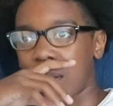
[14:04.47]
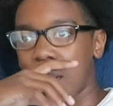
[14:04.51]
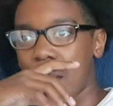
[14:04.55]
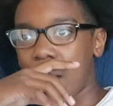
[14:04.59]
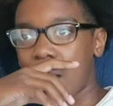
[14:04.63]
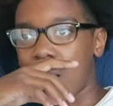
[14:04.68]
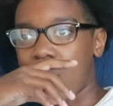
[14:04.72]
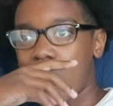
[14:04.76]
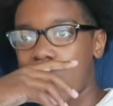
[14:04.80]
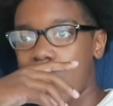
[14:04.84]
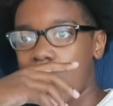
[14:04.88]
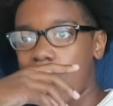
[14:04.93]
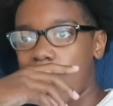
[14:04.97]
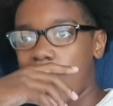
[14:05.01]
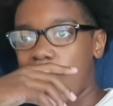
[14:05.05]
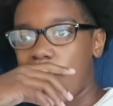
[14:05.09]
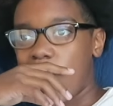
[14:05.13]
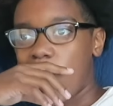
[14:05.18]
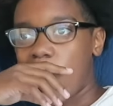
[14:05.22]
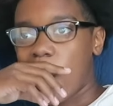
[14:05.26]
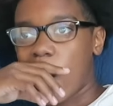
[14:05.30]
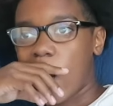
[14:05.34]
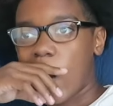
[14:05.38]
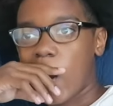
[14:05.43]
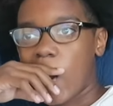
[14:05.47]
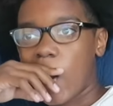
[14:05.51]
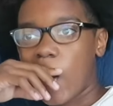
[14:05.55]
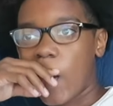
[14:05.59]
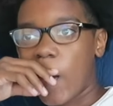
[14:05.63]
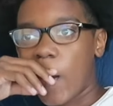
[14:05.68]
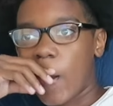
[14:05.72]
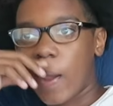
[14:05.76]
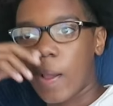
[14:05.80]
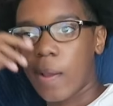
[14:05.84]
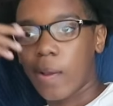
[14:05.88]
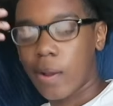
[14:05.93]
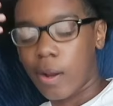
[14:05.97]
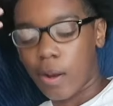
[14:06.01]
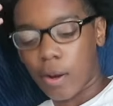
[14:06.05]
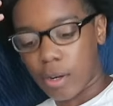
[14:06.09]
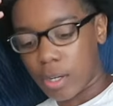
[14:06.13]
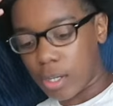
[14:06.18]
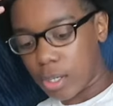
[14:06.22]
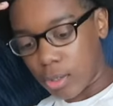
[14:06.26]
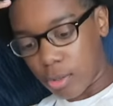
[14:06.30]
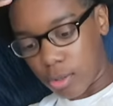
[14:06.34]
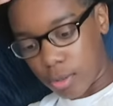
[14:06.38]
You didn't use your schedule?